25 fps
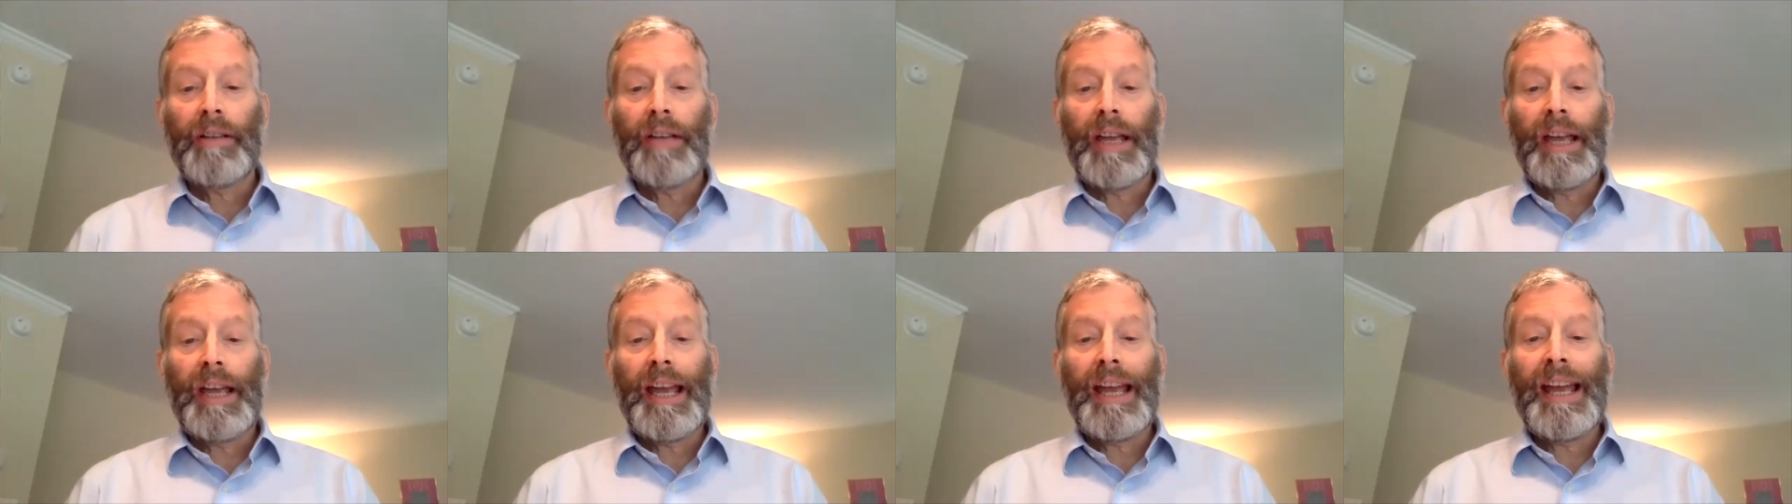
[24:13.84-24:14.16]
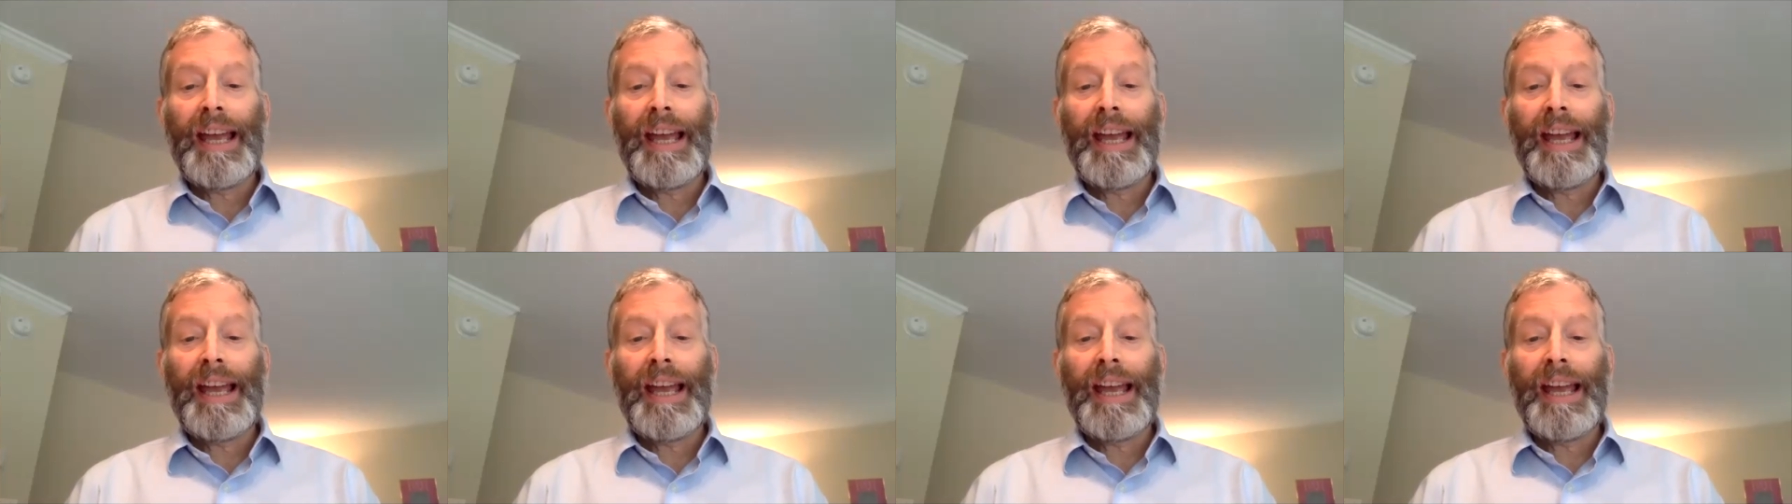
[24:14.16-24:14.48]

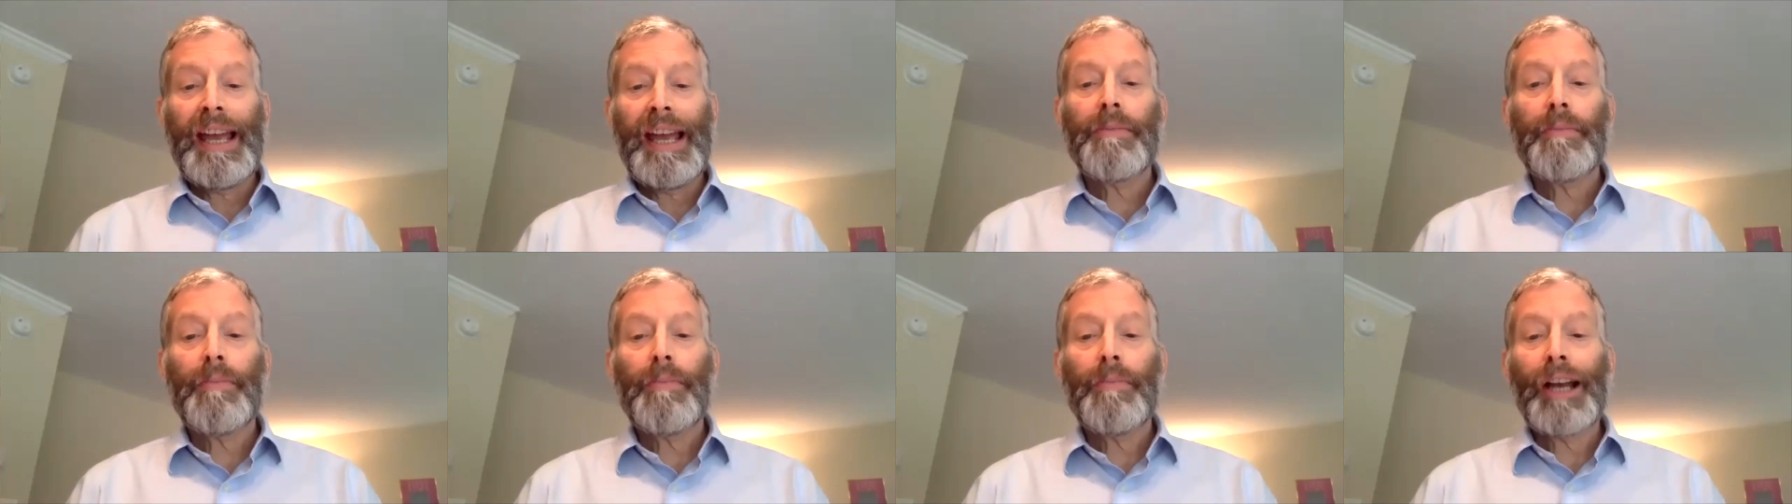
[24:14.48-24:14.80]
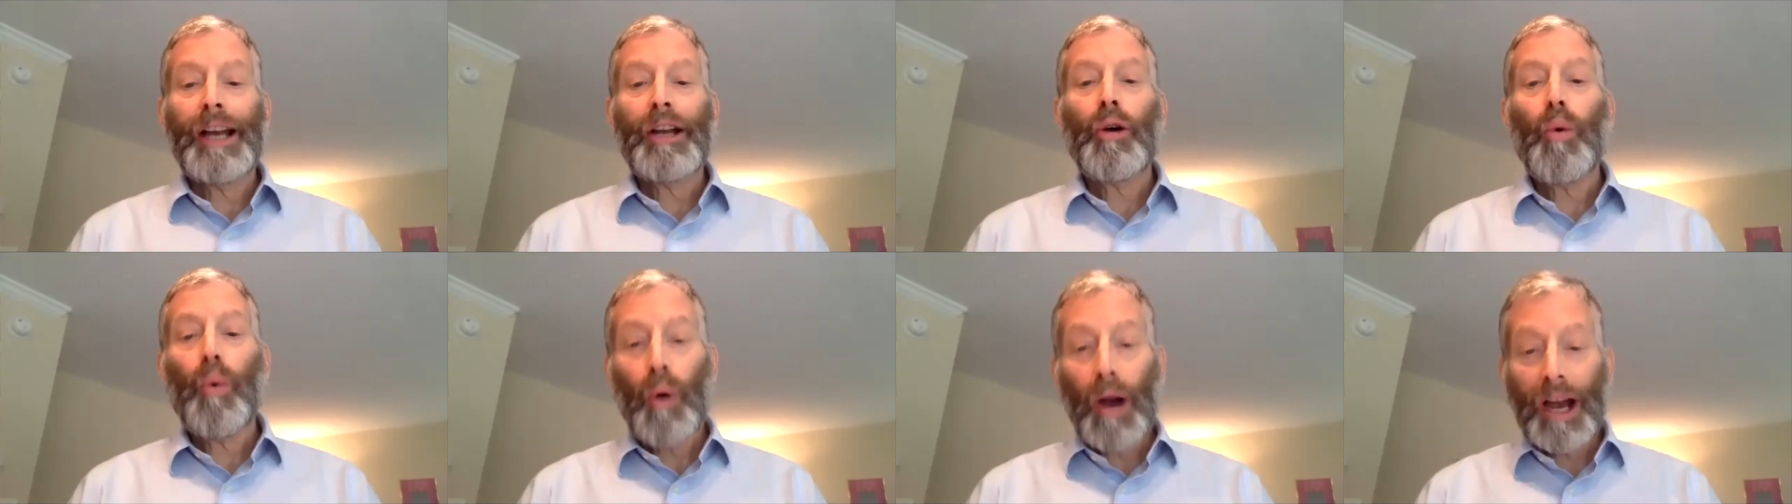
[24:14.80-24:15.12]
And my
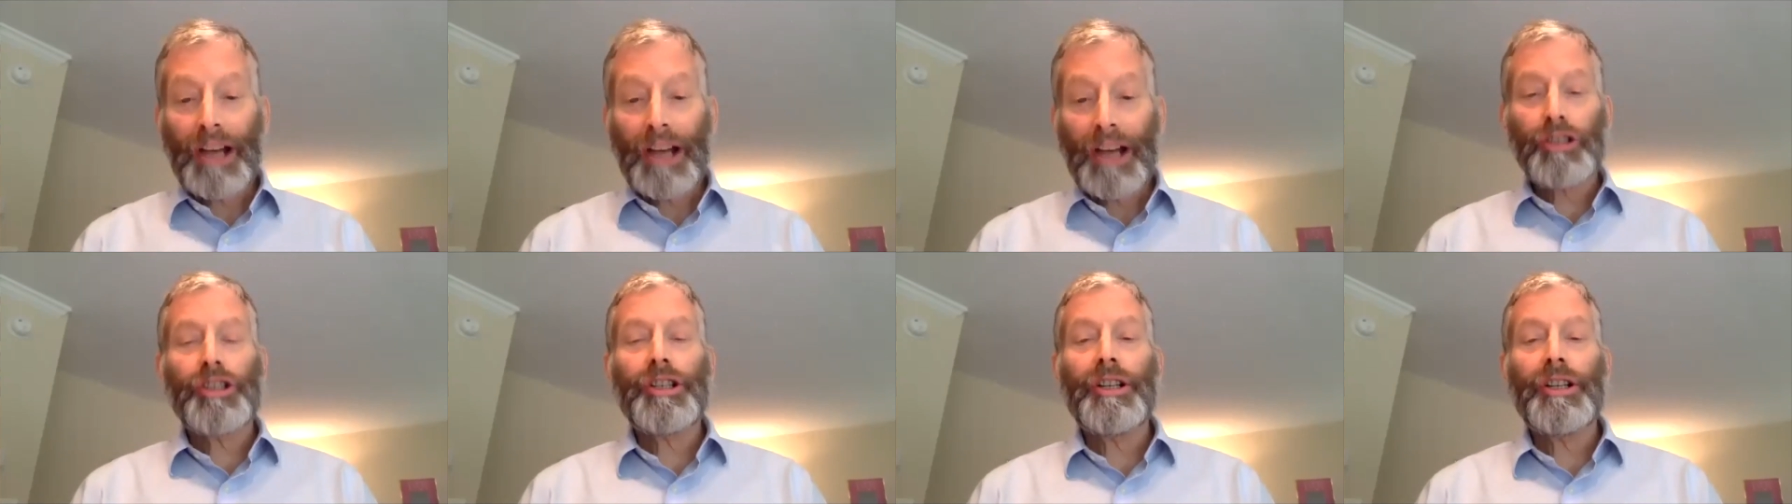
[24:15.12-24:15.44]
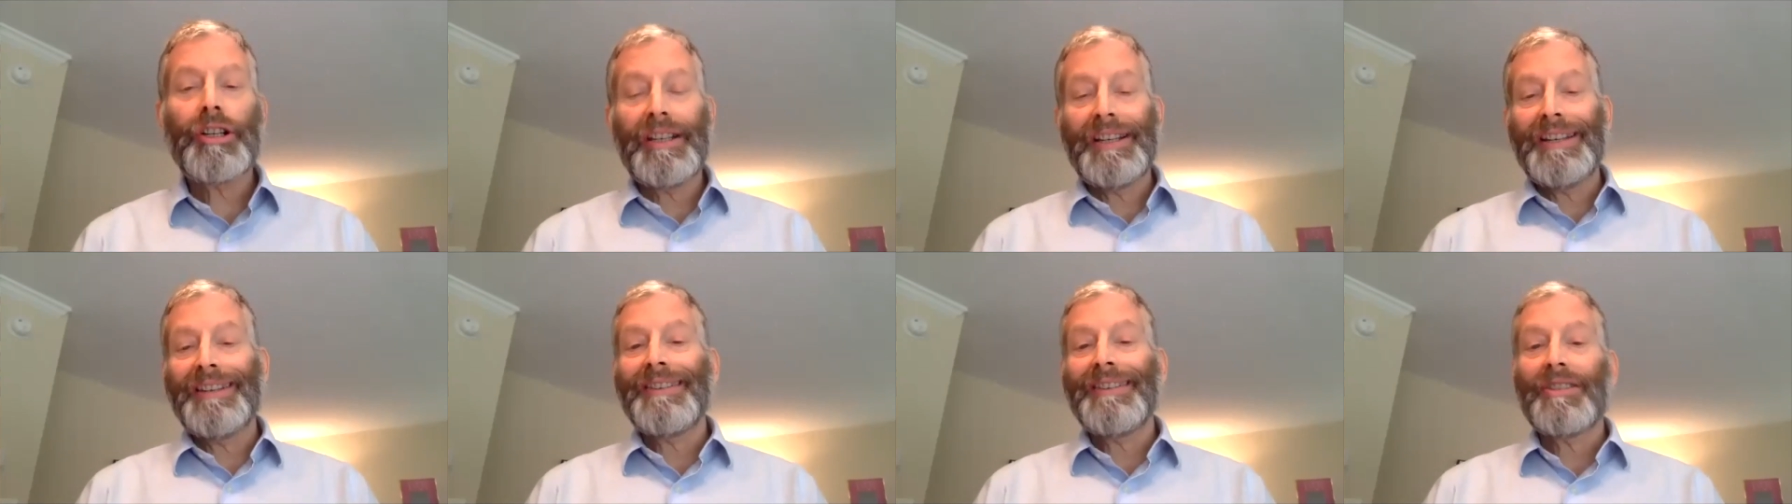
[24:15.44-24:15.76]

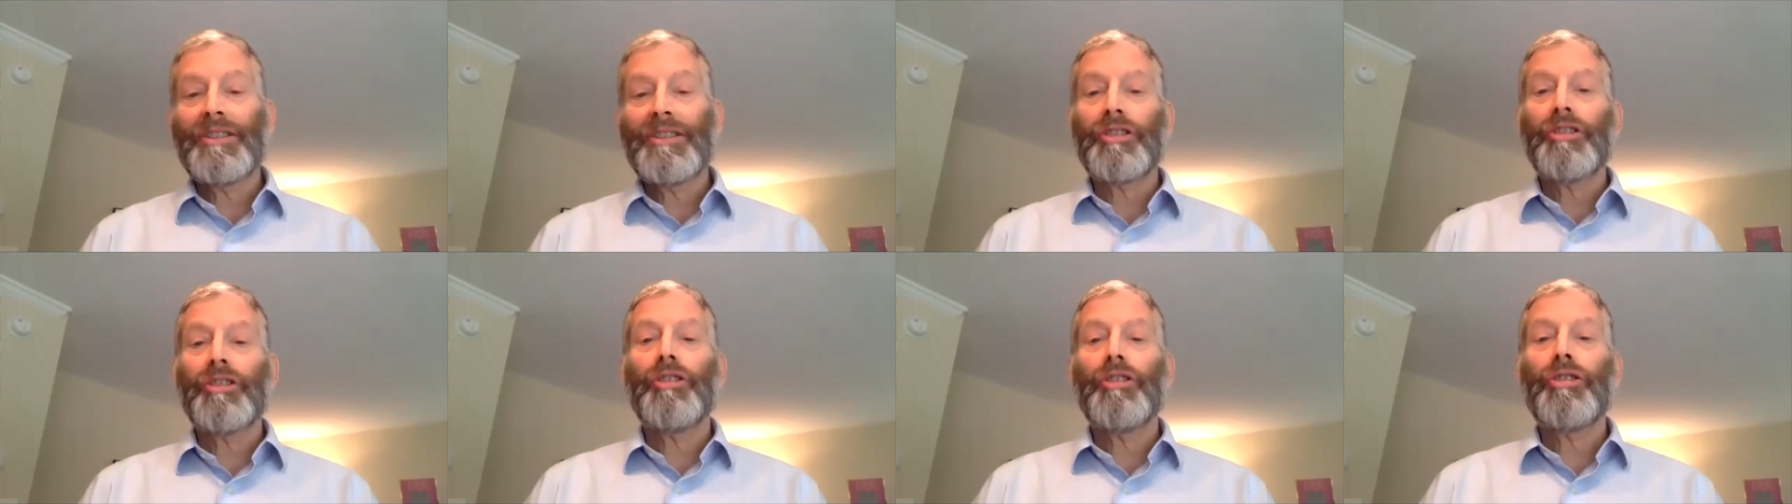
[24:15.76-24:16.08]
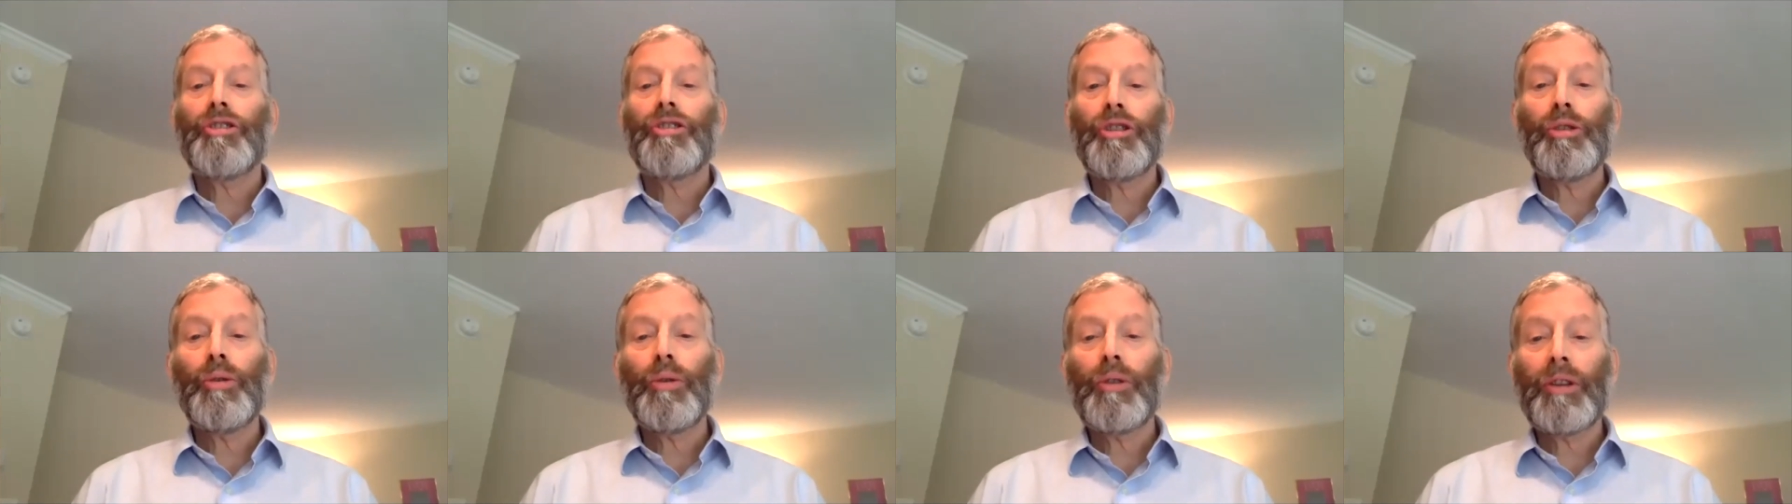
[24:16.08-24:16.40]
question is,
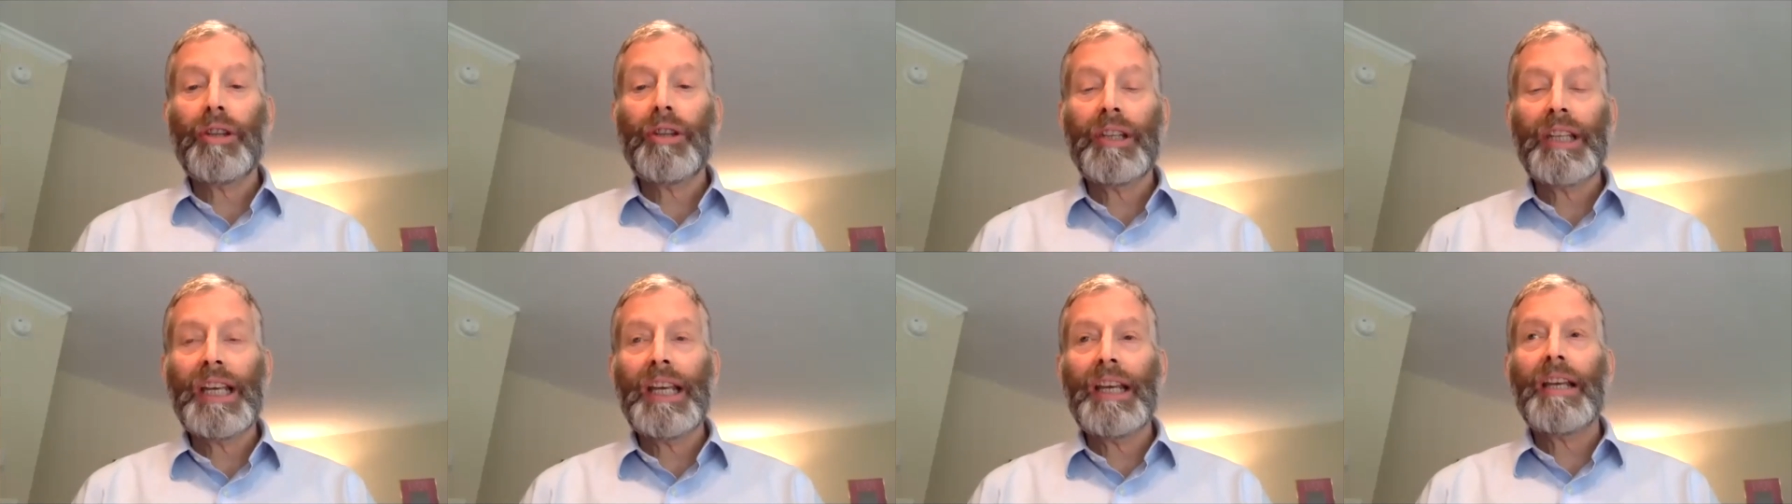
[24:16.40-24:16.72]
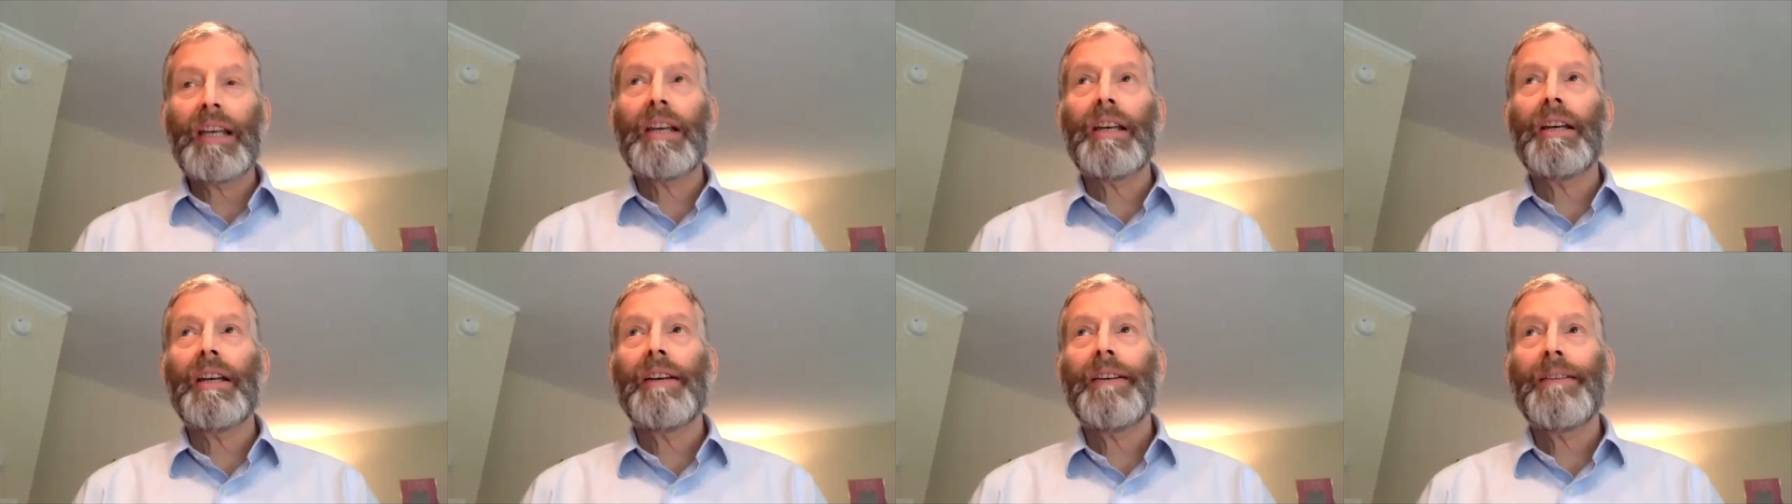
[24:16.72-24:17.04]
do you
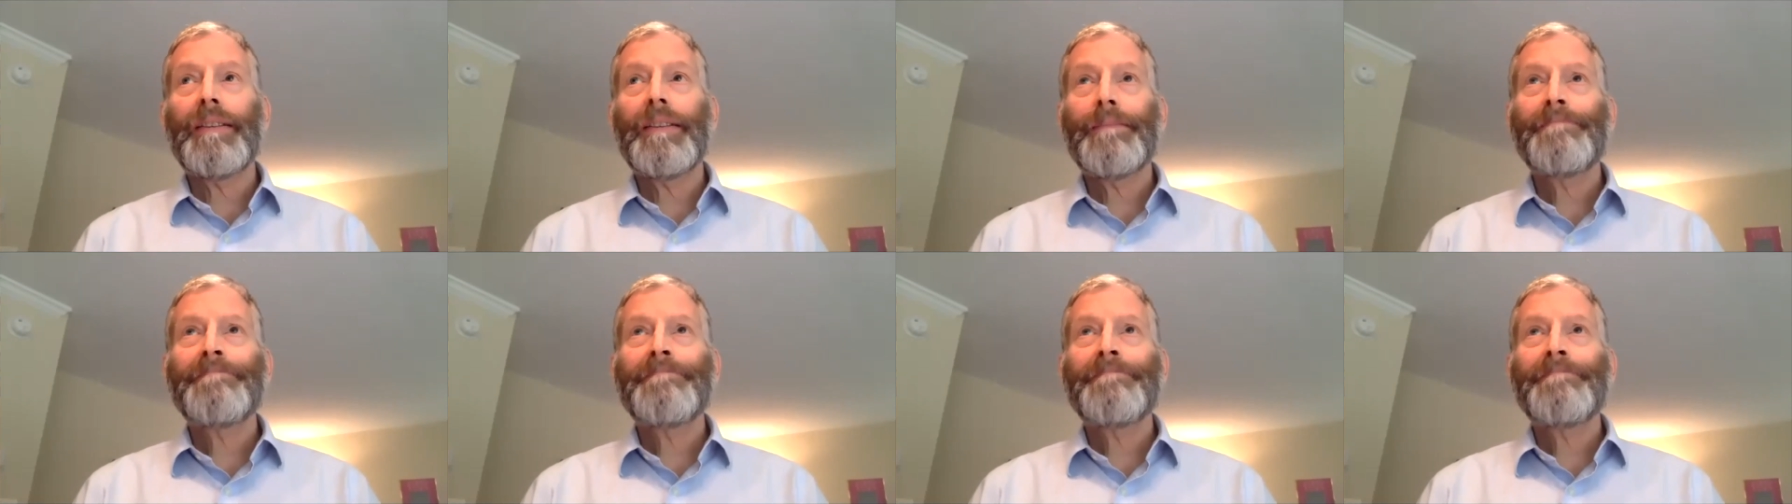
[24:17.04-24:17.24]
think,